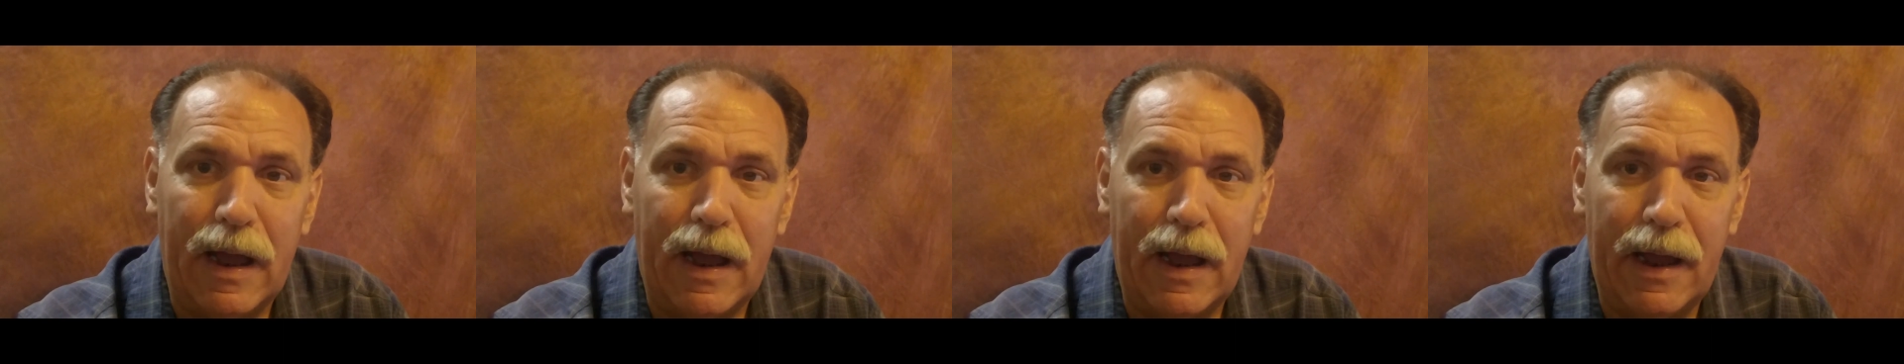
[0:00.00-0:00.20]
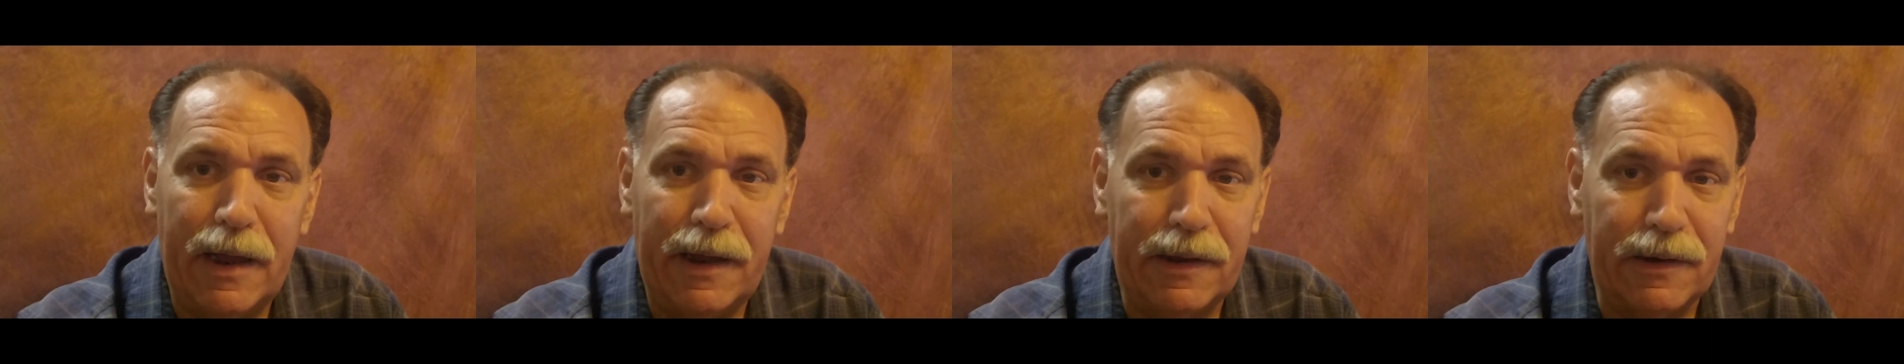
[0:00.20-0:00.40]

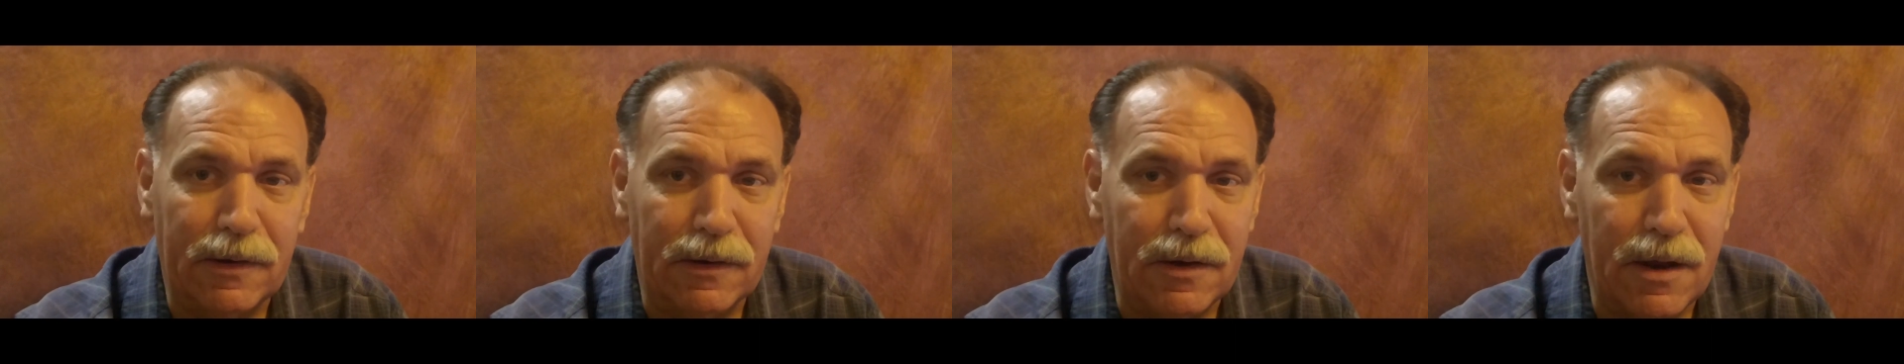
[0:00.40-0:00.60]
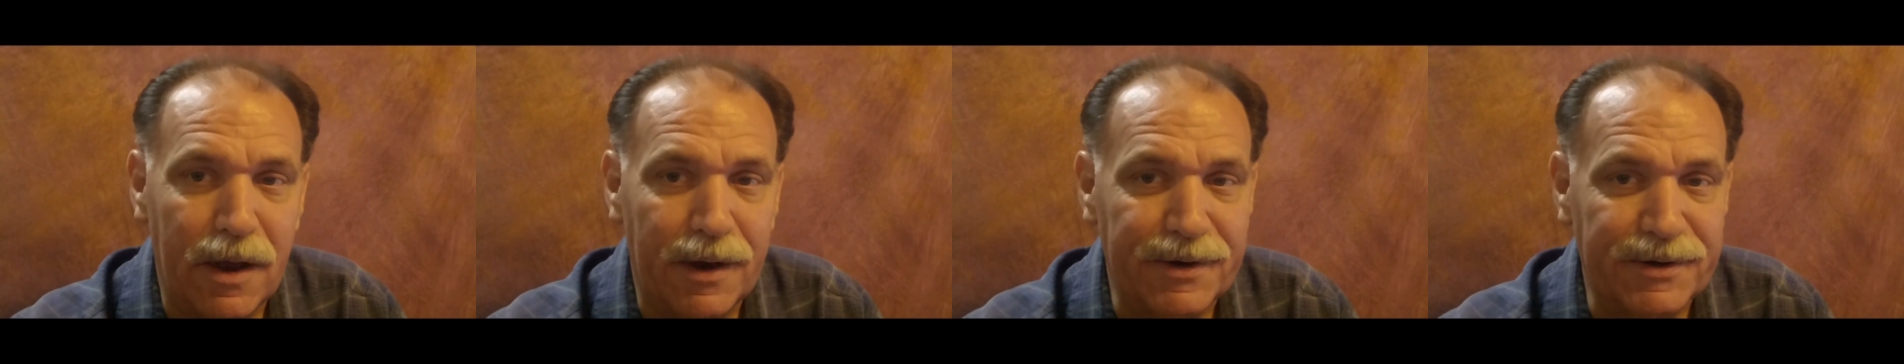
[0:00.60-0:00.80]
I had a
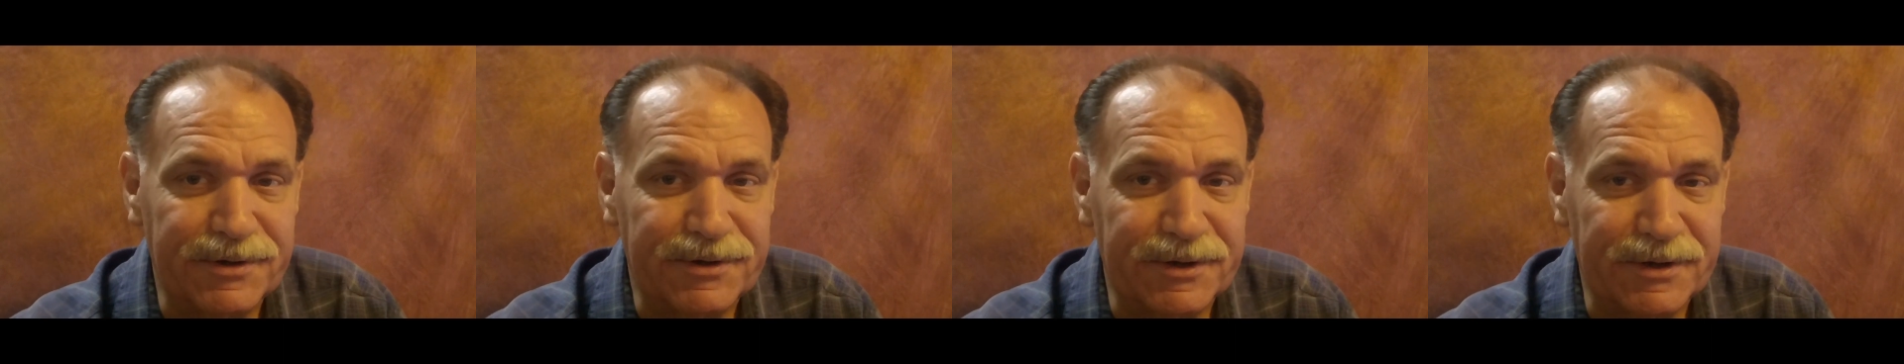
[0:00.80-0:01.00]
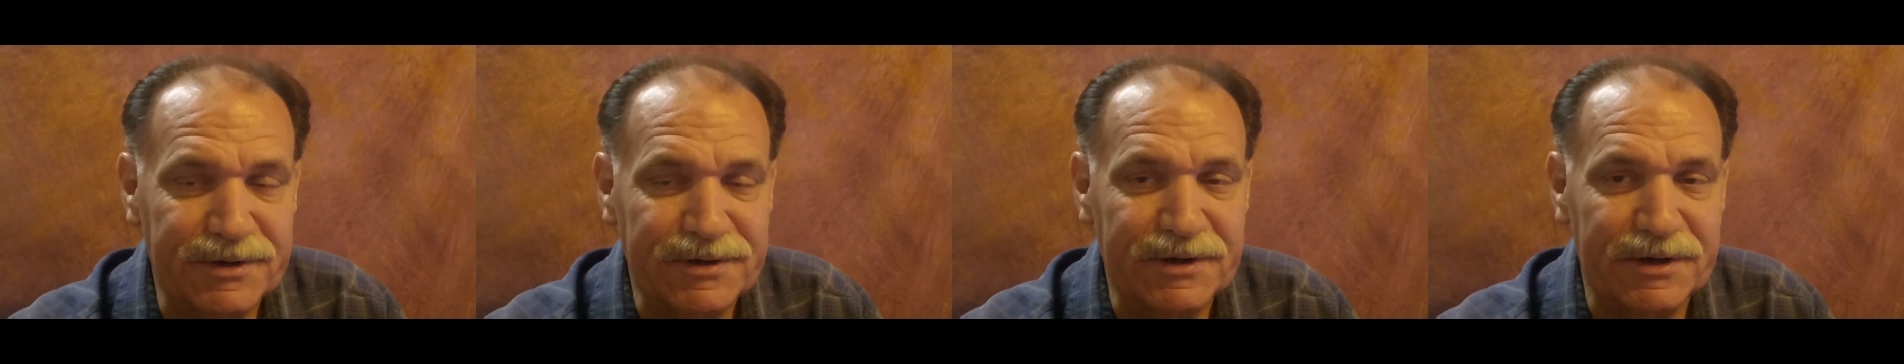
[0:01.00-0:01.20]
lot of
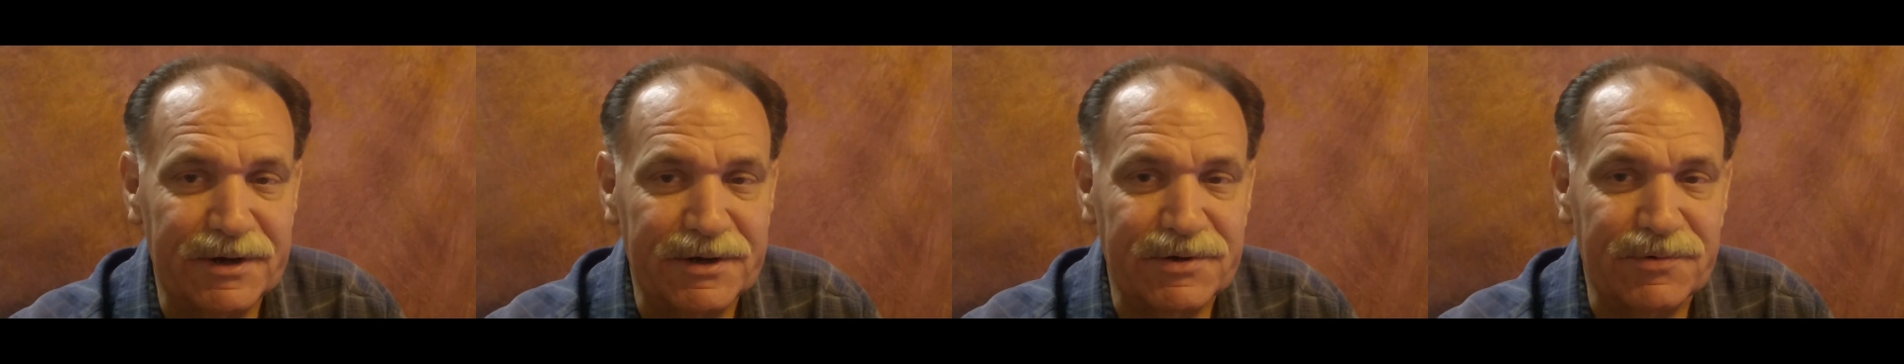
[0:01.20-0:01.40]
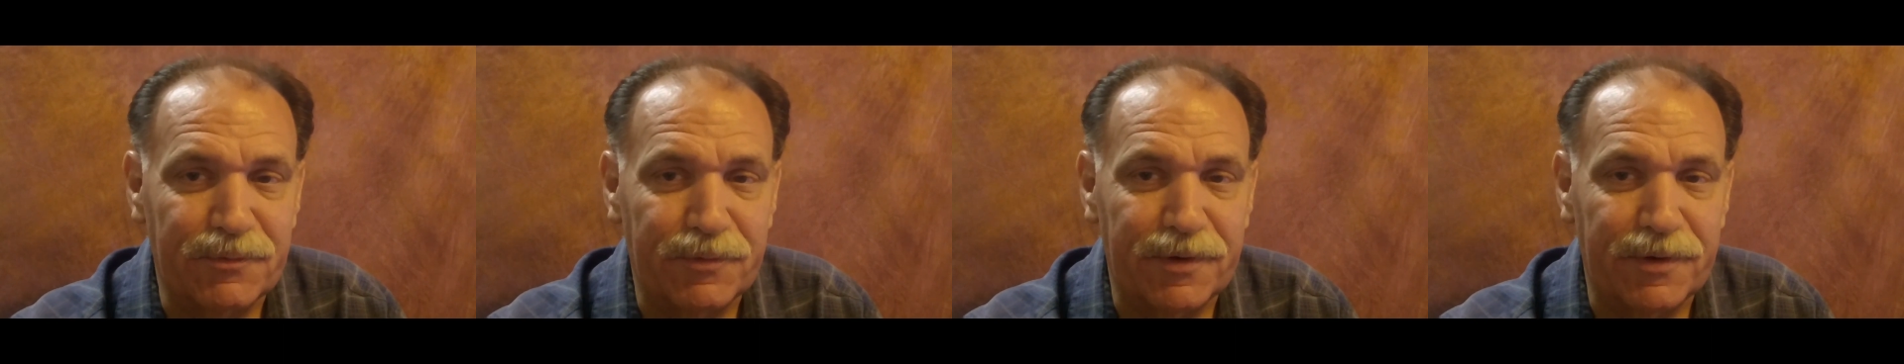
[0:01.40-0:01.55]
success